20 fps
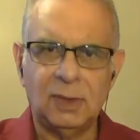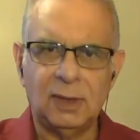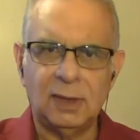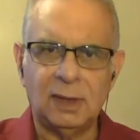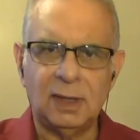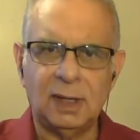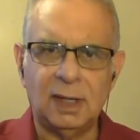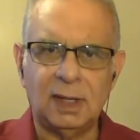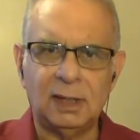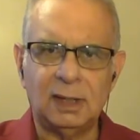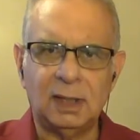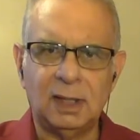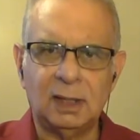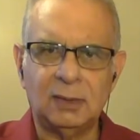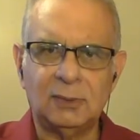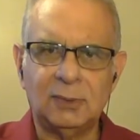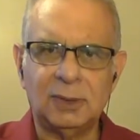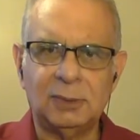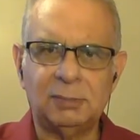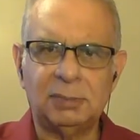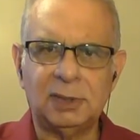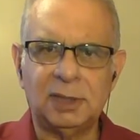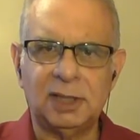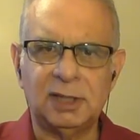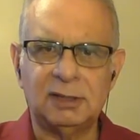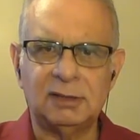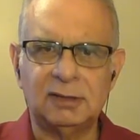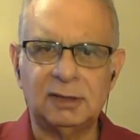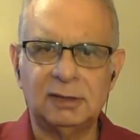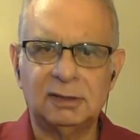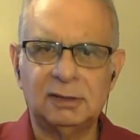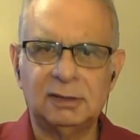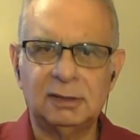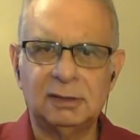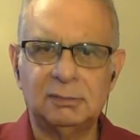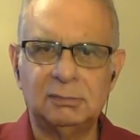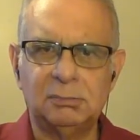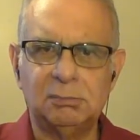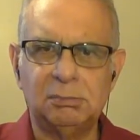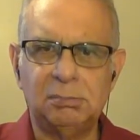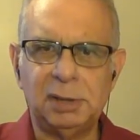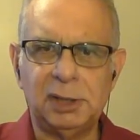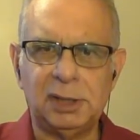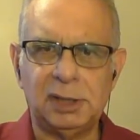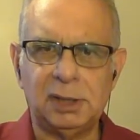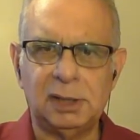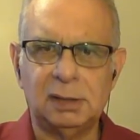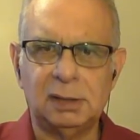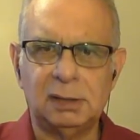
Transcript: and then we play the B.